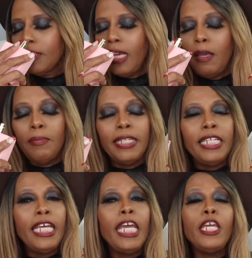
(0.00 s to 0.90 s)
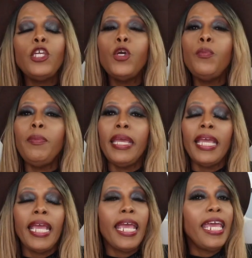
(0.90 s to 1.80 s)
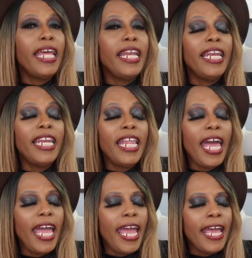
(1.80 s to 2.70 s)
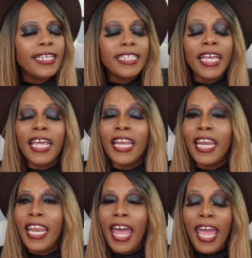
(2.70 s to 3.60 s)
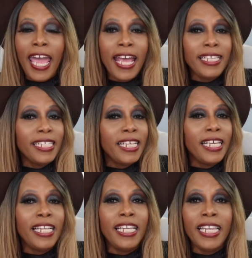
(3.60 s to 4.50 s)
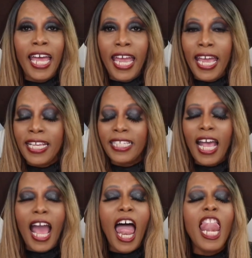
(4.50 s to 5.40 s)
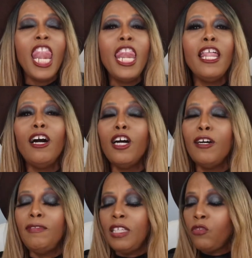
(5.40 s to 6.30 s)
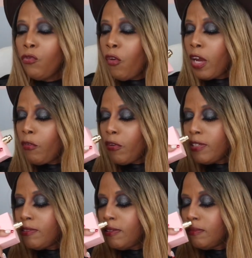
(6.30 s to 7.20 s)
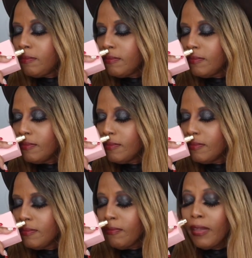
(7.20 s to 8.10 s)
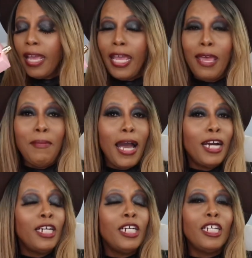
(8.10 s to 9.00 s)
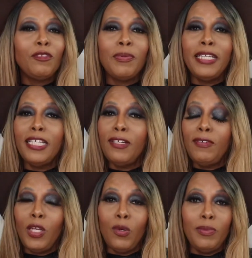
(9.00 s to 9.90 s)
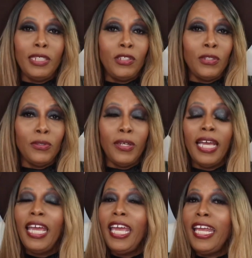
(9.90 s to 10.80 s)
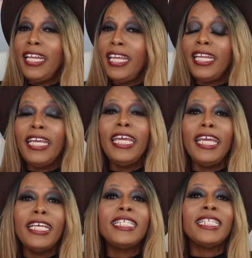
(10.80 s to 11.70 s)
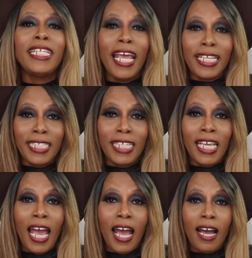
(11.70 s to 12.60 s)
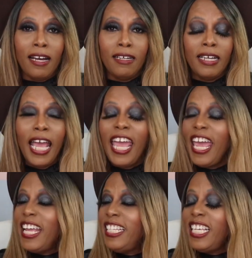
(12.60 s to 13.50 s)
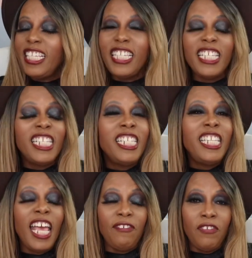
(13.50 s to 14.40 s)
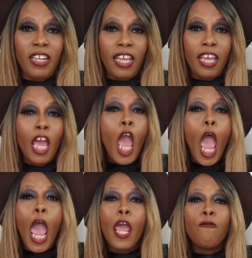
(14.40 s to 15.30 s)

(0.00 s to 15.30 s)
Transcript: And believe you me, it lasts and lasts and lasts. I love this fragrance. And my husband loves it on me too. And it is sexy, y'all. And this is definitely a